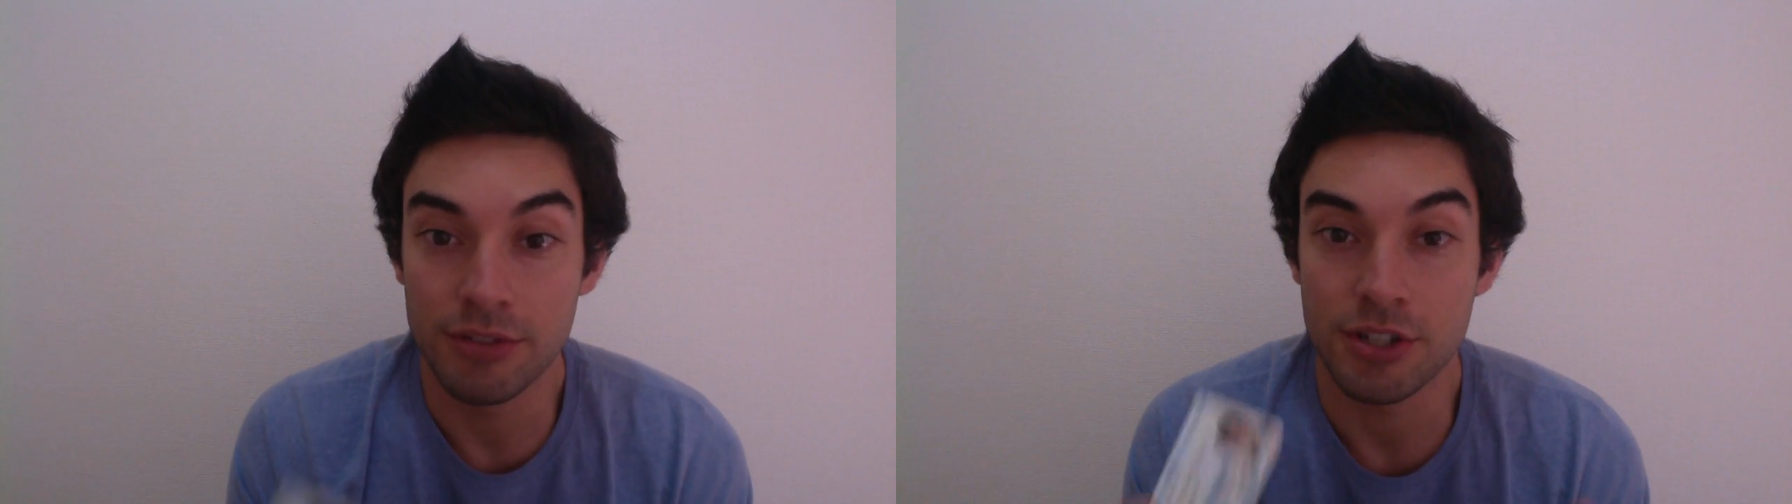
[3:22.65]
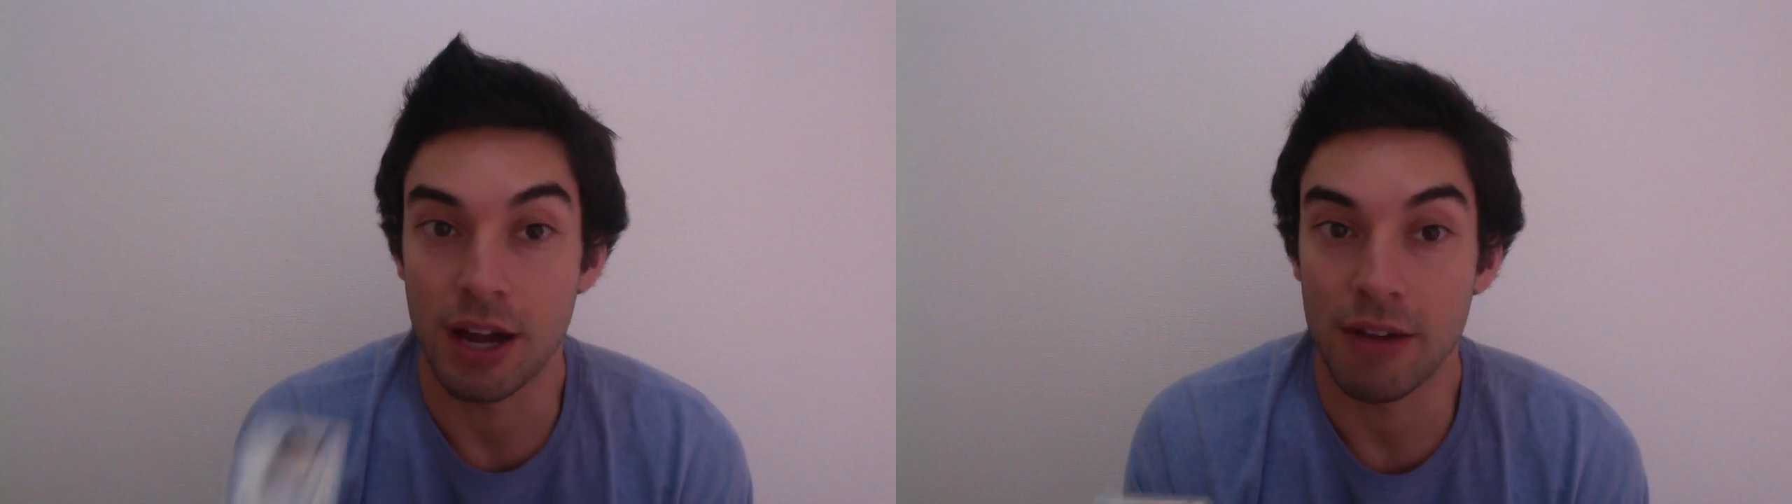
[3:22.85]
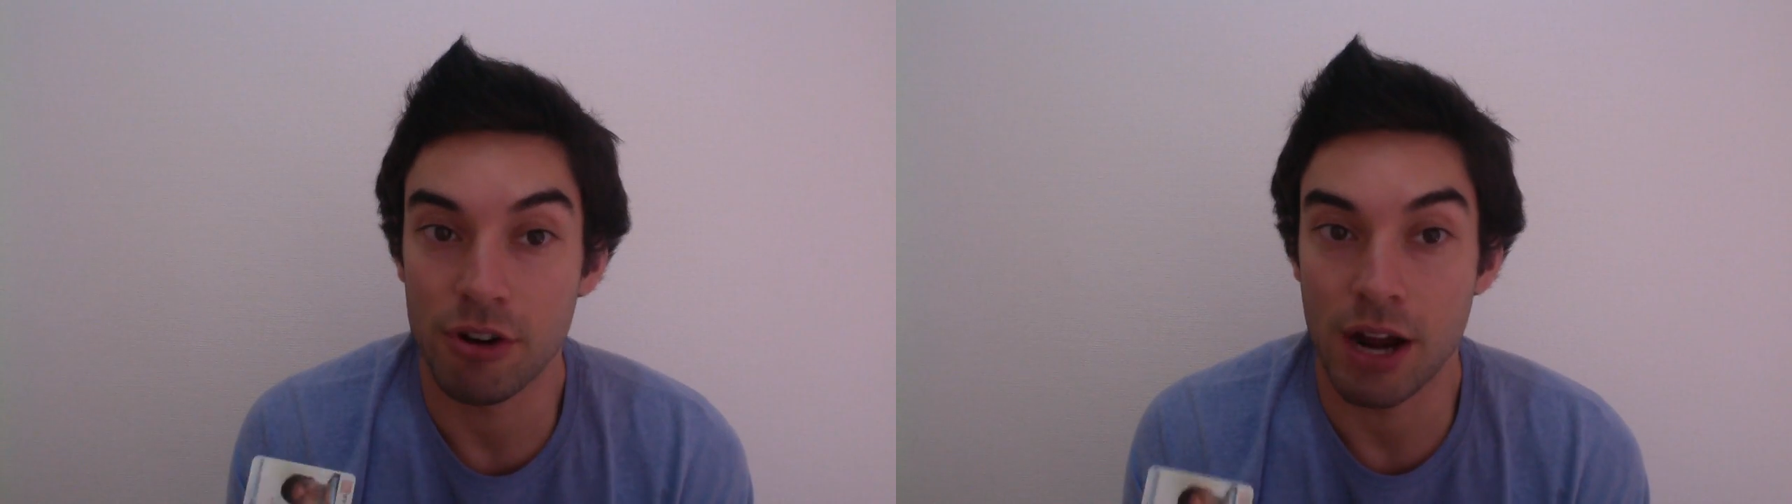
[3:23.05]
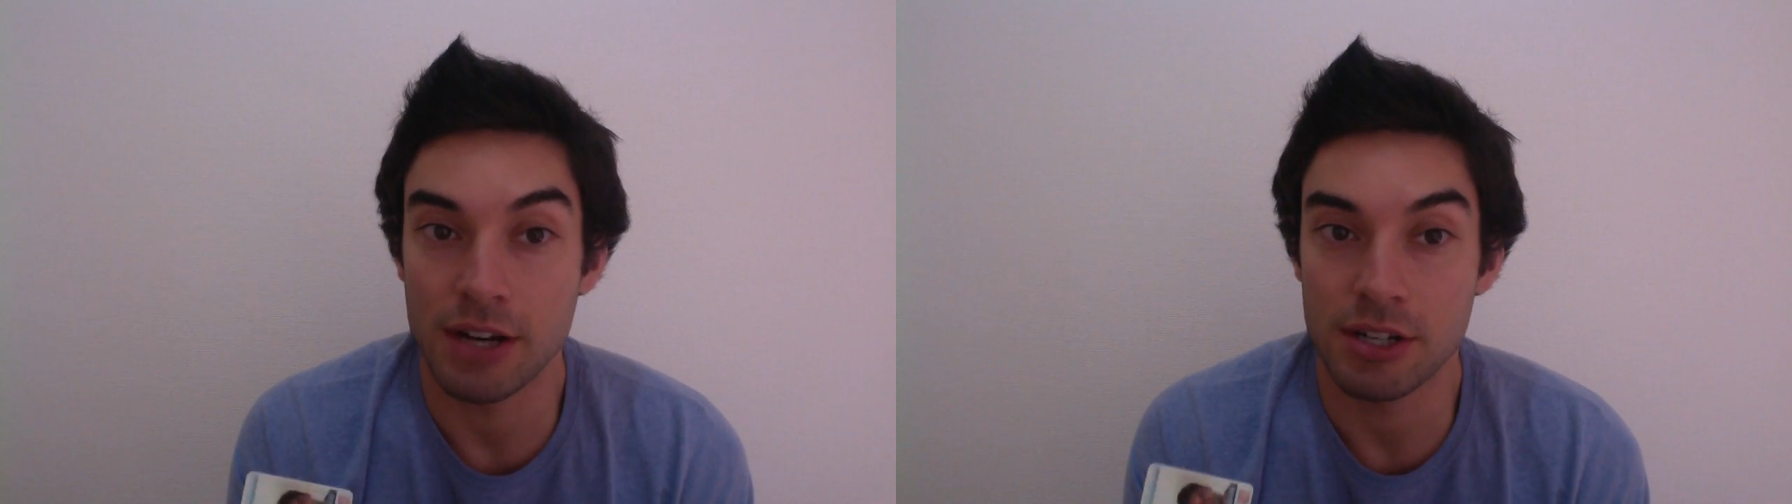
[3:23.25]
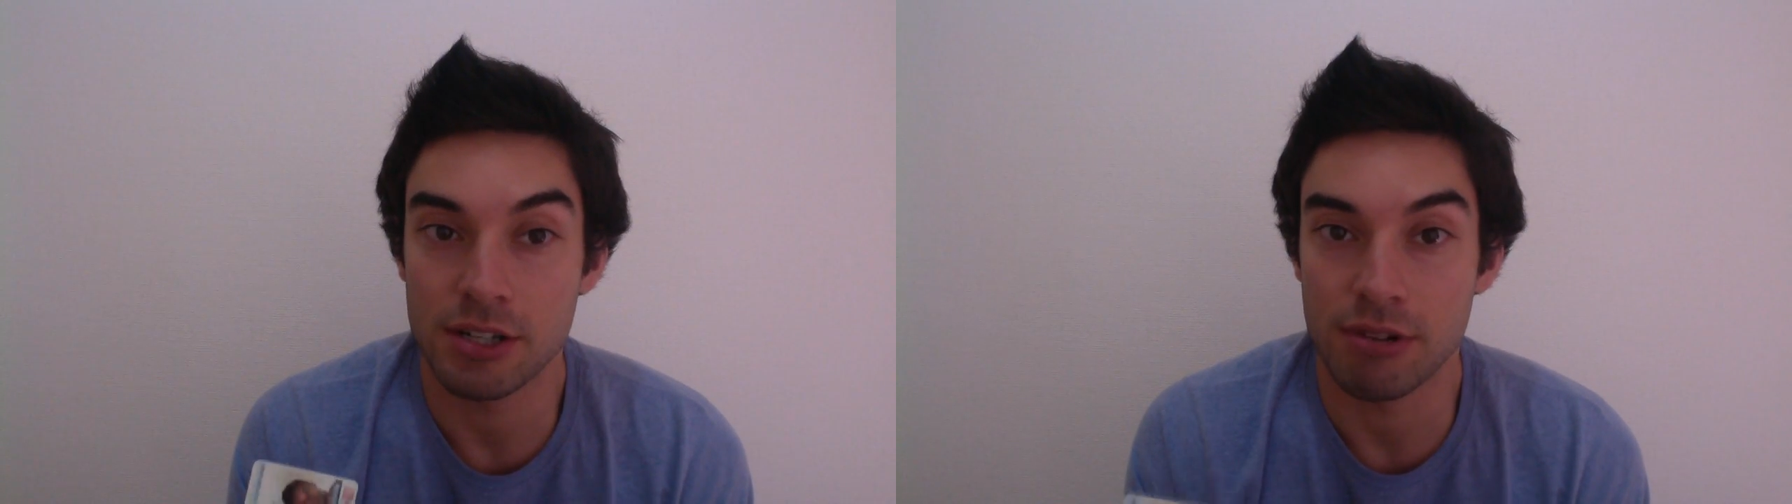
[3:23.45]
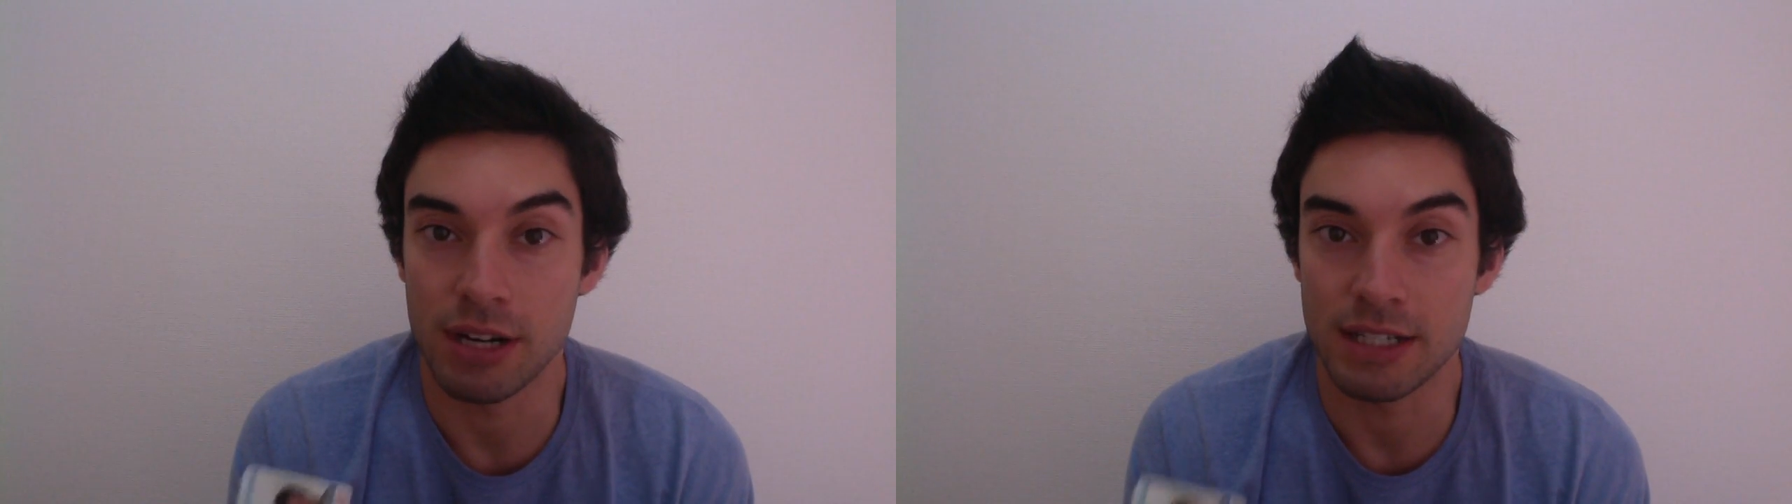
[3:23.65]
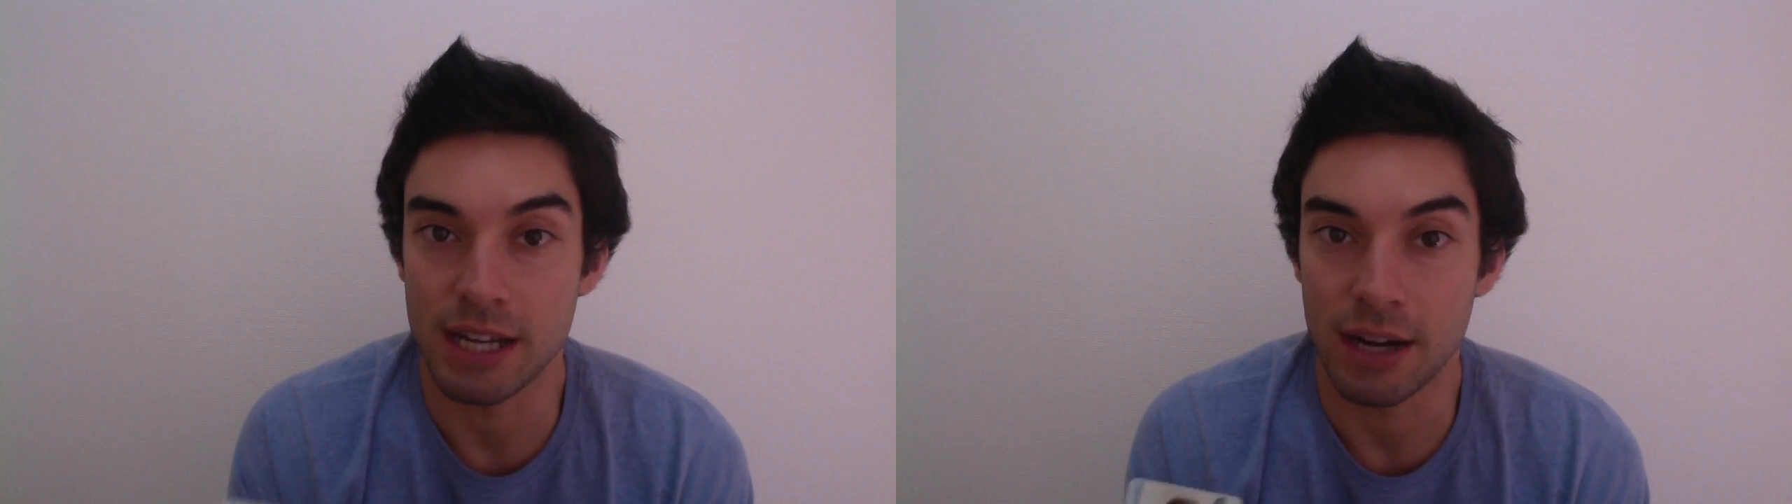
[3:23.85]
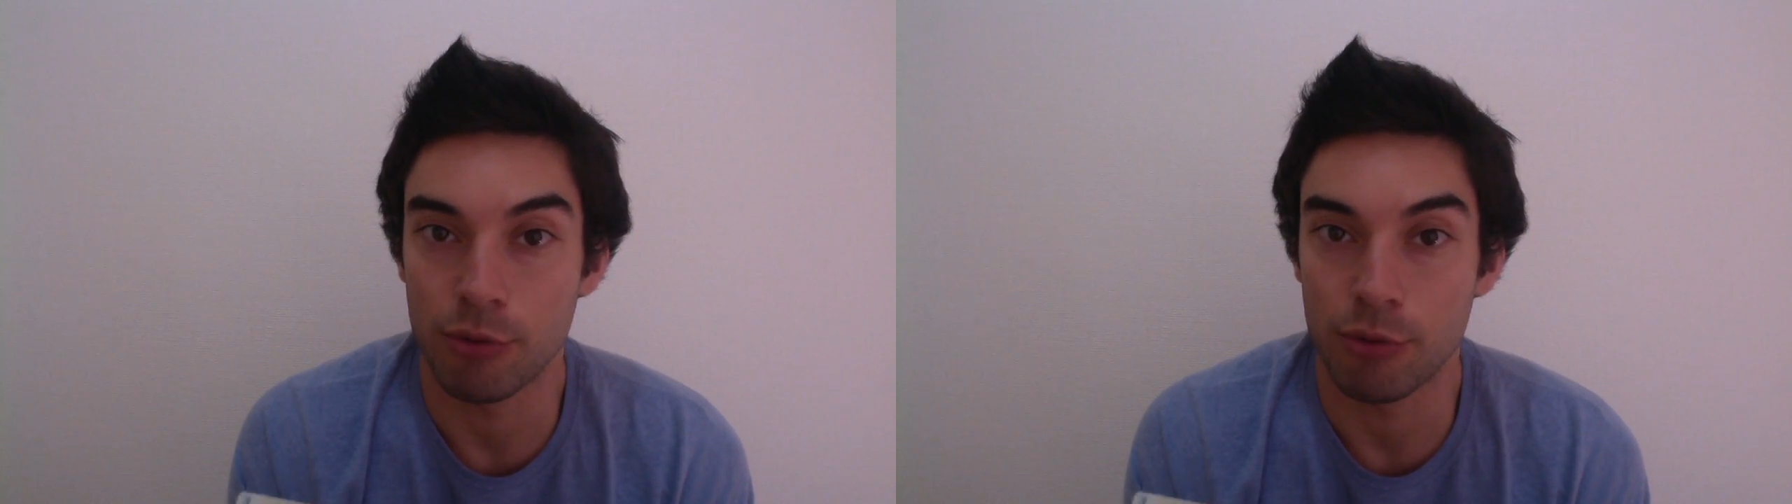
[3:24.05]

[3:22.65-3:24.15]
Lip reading: so have your address written down